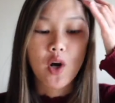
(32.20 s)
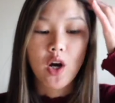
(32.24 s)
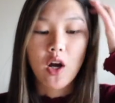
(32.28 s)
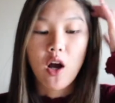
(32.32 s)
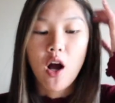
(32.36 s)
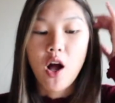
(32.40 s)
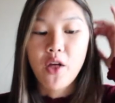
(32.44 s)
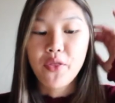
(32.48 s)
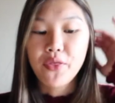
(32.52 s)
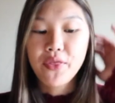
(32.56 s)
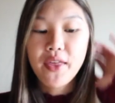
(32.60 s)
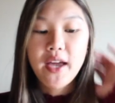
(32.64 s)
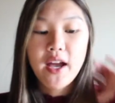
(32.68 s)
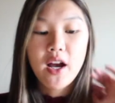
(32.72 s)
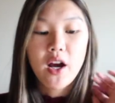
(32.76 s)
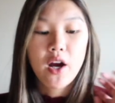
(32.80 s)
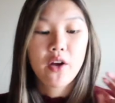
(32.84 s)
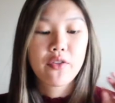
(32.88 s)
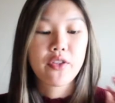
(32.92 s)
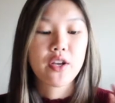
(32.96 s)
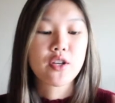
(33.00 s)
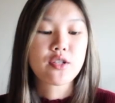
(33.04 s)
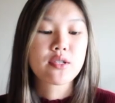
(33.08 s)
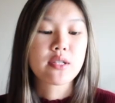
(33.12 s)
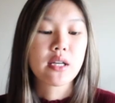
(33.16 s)
on
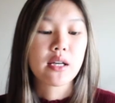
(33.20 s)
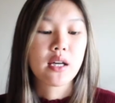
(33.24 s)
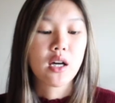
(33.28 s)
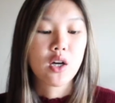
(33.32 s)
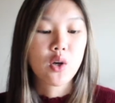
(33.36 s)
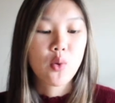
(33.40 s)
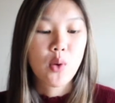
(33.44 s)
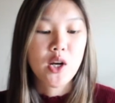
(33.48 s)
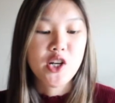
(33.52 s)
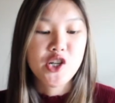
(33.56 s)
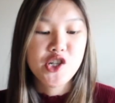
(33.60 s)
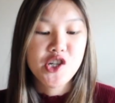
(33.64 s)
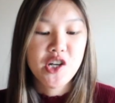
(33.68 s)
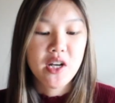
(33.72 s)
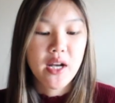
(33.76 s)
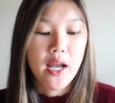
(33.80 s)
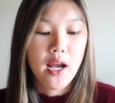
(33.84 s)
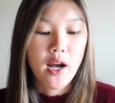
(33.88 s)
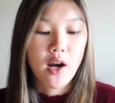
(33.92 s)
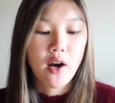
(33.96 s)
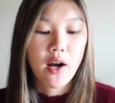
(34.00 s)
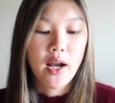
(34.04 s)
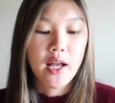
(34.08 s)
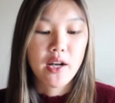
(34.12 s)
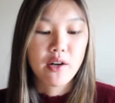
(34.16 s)
there. There's like a
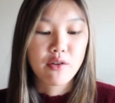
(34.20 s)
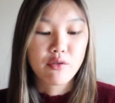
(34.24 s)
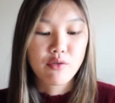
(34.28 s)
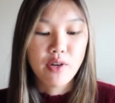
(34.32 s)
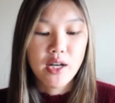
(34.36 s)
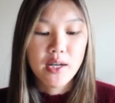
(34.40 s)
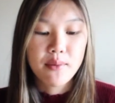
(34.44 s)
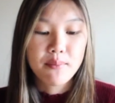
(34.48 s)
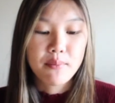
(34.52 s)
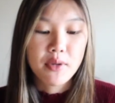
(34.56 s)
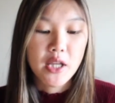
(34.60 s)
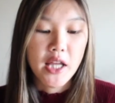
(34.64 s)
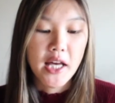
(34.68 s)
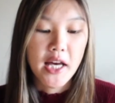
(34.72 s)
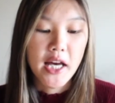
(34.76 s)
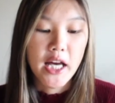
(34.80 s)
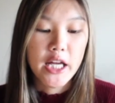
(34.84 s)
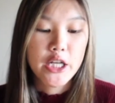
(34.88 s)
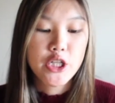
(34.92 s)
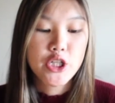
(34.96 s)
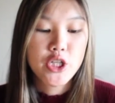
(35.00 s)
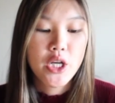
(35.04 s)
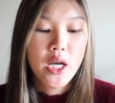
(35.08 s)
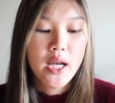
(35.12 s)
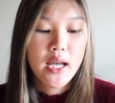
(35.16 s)
questionnaire and a written
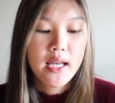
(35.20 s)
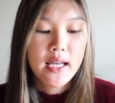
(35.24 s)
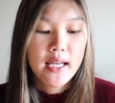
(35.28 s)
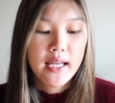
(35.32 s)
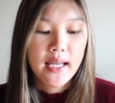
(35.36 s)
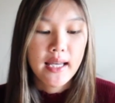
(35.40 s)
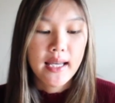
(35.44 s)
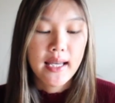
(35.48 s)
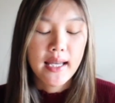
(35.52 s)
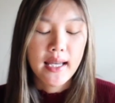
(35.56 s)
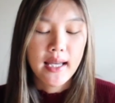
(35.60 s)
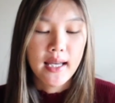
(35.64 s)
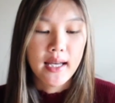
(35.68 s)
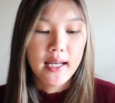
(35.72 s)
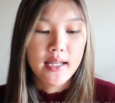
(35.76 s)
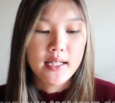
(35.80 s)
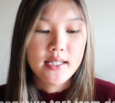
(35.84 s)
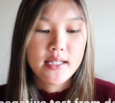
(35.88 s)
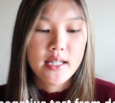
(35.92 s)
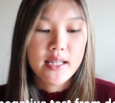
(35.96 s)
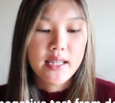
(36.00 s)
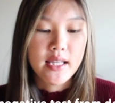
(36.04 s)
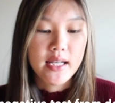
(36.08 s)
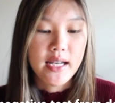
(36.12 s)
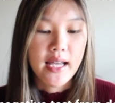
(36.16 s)
pledge and
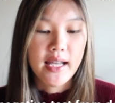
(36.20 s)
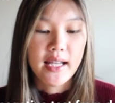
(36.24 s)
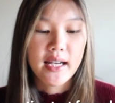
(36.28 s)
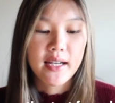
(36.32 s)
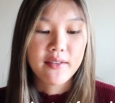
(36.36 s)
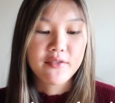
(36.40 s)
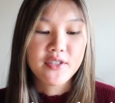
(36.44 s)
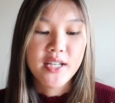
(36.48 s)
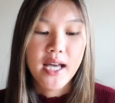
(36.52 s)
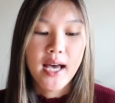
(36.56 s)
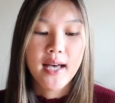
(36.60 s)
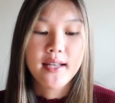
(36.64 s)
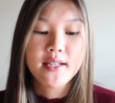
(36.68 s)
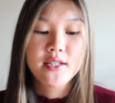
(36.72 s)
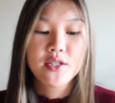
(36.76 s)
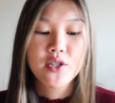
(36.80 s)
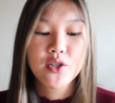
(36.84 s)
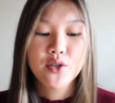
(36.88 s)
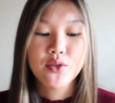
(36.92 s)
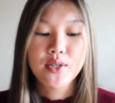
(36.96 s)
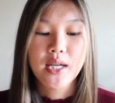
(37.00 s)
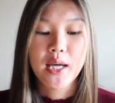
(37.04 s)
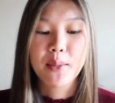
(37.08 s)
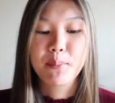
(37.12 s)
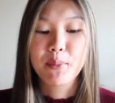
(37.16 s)
the negative test.
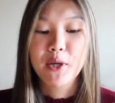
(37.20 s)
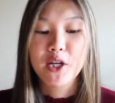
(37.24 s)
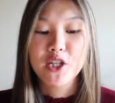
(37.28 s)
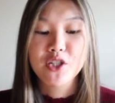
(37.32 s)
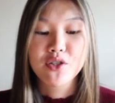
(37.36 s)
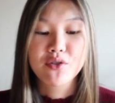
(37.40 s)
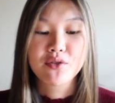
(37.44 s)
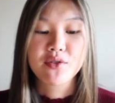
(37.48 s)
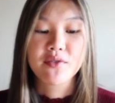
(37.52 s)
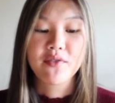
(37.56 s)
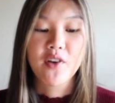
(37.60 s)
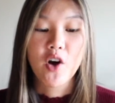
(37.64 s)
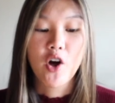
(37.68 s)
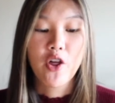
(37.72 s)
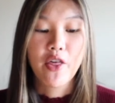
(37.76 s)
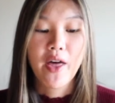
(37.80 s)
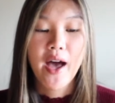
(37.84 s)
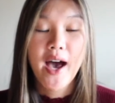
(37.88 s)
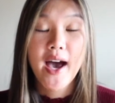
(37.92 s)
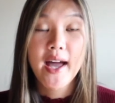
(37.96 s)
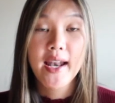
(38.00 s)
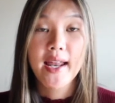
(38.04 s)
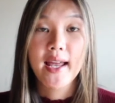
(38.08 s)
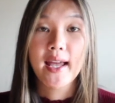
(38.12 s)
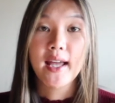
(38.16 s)
You take pictures of all
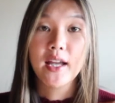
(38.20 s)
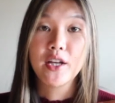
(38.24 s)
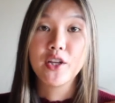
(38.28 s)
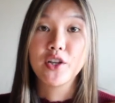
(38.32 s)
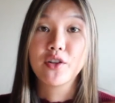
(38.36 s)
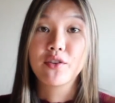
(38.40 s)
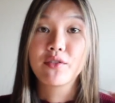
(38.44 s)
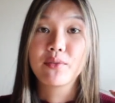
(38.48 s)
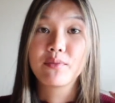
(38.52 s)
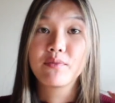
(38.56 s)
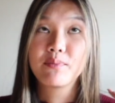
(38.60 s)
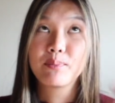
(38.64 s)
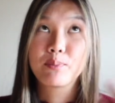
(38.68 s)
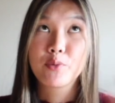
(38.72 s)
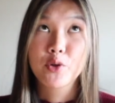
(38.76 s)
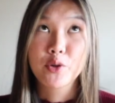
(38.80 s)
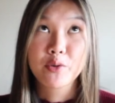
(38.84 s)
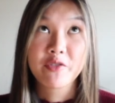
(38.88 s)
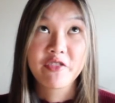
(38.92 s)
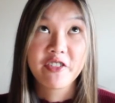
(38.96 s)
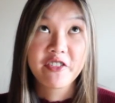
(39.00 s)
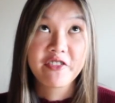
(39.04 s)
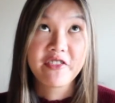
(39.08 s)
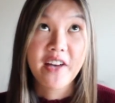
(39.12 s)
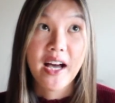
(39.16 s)
that and your
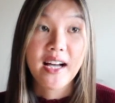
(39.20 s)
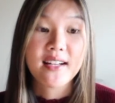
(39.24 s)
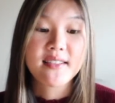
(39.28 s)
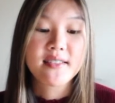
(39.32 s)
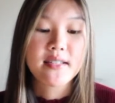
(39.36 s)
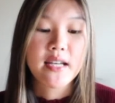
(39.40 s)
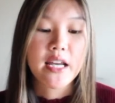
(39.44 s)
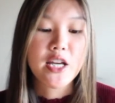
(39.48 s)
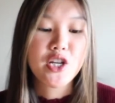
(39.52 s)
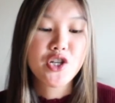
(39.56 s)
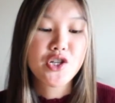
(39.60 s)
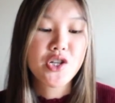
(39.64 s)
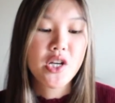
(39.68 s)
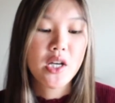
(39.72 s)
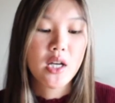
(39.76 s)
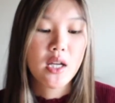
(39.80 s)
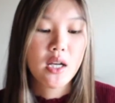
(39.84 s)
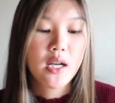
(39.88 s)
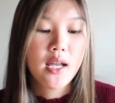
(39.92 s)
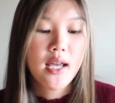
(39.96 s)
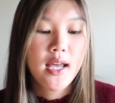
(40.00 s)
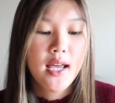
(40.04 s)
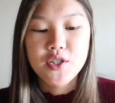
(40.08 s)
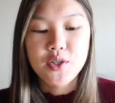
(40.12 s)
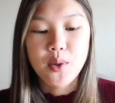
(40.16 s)
proof of
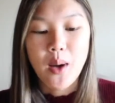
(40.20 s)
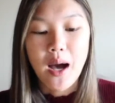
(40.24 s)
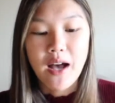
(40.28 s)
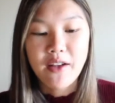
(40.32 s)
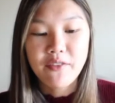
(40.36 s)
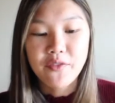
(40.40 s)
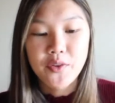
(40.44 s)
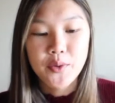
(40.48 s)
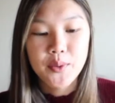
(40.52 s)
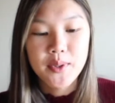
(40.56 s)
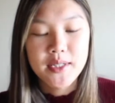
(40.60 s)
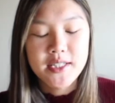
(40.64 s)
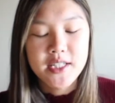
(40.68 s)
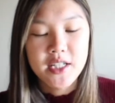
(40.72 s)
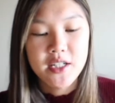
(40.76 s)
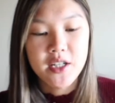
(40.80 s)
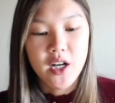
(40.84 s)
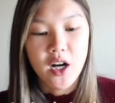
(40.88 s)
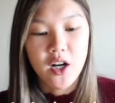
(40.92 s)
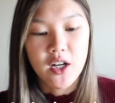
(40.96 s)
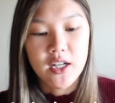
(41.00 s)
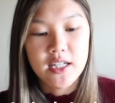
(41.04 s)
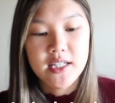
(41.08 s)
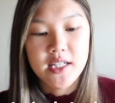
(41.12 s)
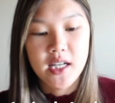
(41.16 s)
vaccination. So I flew into
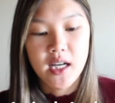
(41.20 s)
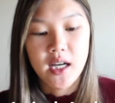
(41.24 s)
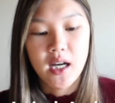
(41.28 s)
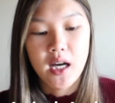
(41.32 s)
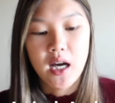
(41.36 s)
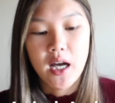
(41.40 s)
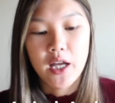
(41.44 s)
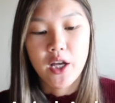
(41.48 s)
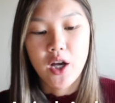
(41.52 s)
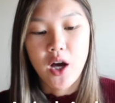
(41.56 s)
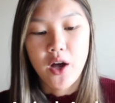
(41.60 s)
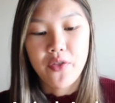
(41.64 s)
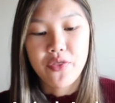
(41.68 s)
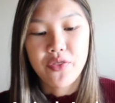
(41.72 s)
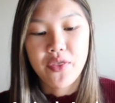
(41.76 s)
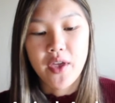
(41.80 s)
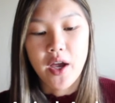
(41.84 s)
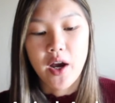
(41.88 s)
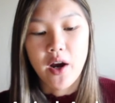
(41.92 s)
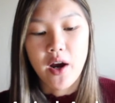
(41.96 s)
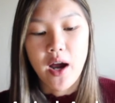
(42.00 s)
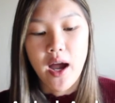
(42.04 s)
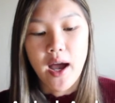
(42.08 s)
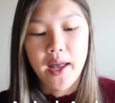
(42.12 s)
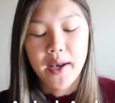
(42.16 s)
Narita. I got
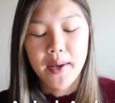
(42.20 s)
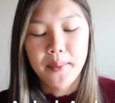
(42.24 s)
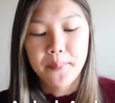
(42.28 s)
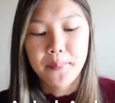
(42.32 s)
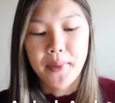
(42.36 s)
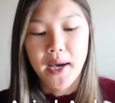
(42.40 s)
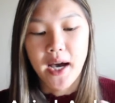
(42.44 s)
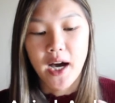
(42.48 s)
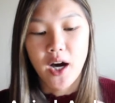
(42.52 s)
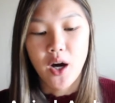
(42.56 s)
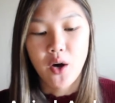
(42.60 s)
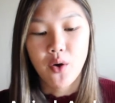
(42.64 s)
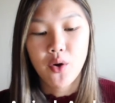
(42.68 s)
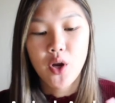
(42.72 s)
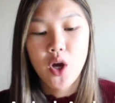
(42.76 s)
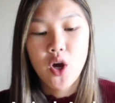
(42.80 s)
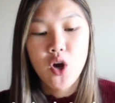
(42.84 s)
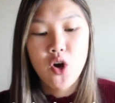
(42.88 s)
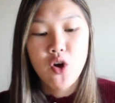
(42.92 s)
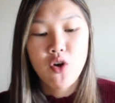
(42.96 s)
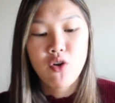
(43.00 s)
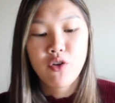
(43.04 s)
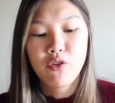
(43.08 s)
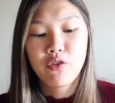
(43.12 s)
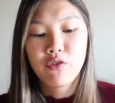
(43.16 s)
there at about
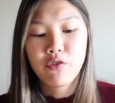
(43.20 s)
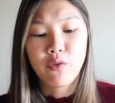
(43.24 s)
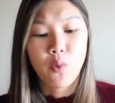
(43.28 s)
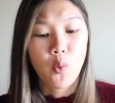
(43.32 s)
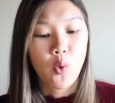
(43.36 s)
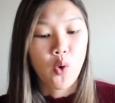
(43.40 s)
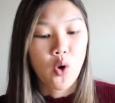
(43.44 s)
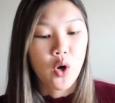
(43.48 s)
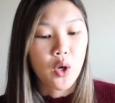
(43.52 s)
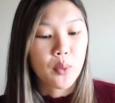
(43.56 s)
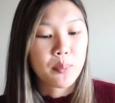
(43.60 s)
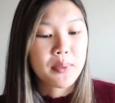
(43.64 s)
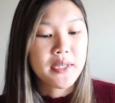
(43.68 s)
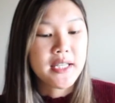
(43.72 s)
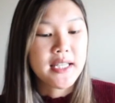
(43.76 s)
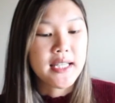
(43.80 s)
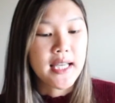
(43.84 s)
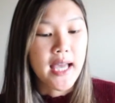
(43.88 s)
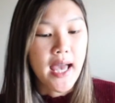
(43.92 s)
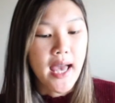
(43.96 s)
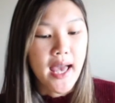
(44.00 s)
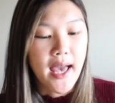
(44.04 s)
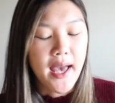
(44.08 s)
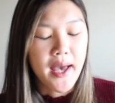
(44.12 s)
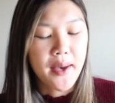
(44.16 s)
4
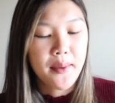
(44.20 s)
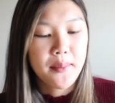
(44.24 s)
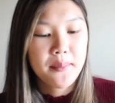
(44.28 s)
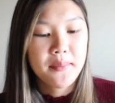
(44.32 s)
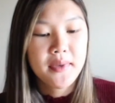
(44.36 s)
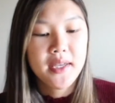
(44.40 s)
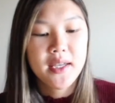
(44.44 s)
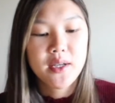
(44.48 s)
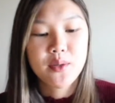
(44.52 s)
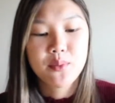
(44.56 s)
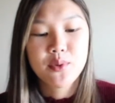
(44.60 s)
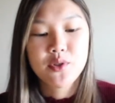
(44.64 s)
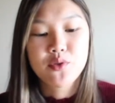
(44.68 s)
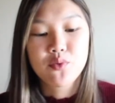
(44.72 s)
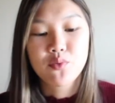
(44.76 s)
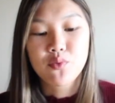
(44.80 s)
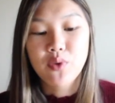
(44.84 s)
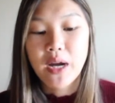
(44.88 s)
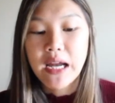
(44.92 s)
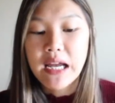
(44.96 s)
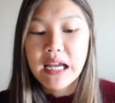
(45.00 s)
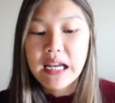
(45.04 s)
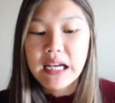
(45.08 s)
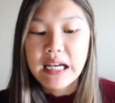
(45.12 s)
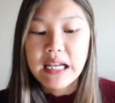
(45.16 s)
p.m. It was
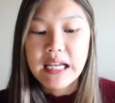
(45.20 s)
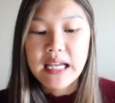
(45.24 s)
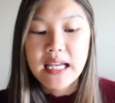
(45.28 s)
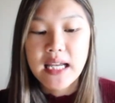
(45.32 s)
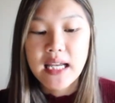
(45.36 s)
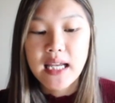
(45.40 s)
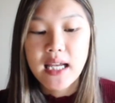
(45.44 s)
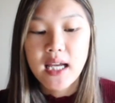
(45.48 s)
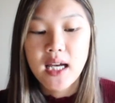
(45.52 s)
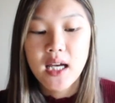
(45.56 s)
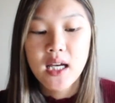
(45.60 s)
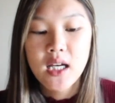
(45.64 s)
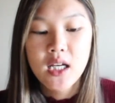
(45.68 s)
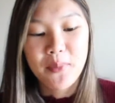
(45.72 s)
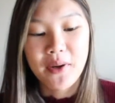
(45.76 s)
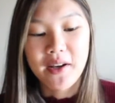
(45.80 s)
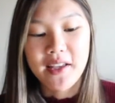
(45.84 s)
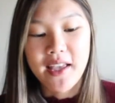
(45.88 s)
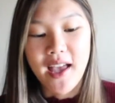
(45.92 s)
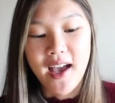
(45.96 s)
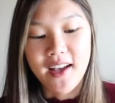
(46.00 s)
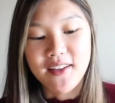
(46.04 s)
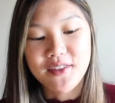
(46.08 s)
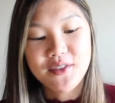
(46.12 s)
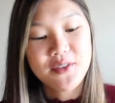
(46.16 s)
rainy, but
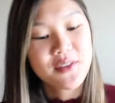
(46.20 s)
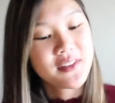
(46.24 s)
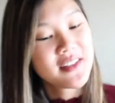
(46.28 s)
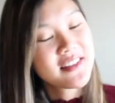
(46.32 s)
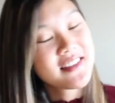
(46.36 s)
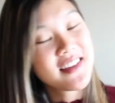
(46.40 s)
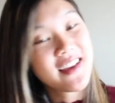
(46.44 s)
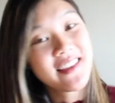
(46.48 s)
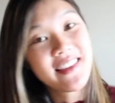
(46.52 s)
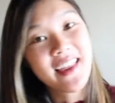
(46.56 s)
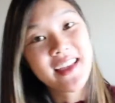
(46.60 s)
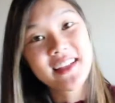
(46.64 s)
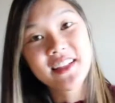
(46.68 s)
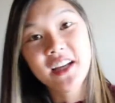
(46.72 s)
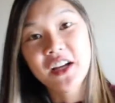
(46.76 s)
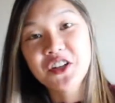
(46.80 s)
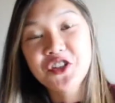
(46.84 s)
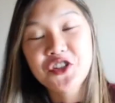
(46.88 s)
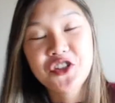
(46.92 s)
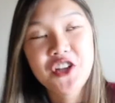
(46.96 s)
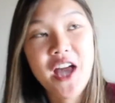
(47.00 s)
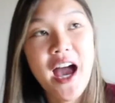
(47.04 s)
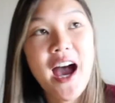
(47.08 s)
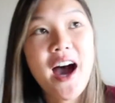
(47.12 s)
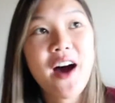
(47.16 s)
yeah, as soon as I
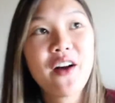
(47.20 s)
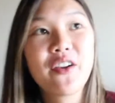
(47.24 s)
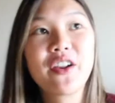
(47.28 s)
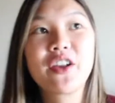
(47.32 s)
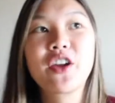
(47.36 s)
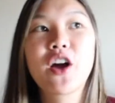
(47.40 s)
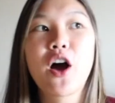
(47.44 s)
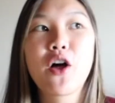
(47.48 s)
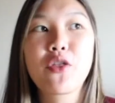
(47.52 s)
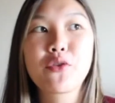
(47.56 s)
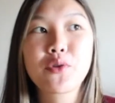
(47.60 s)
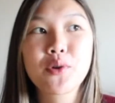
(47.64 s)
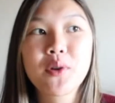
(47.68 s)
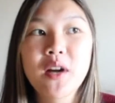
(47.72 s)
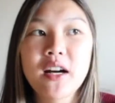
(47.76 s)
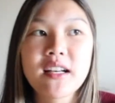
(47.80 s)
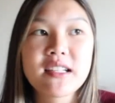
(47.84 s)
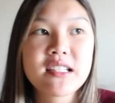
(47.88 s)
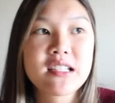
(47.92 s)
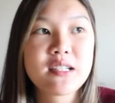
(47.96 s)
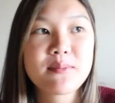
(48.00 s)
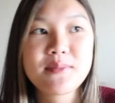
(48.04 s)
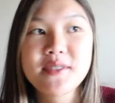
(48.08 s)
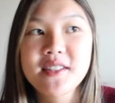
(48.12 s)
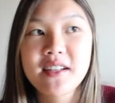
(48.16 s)
touched down and got through customs and